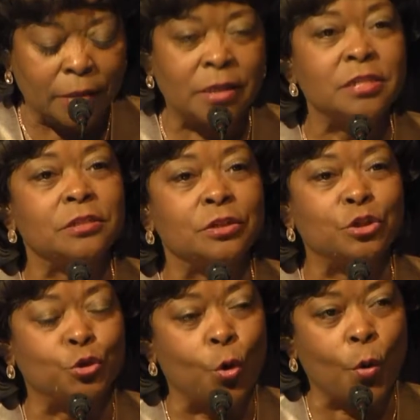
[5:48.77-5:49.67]
This is a
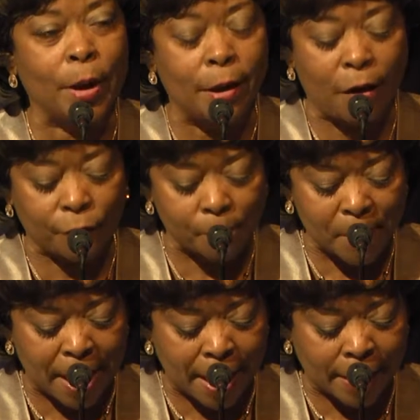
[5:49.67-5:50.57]
story of a
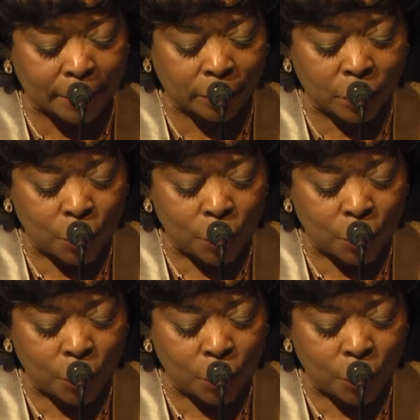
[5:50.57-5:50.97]
man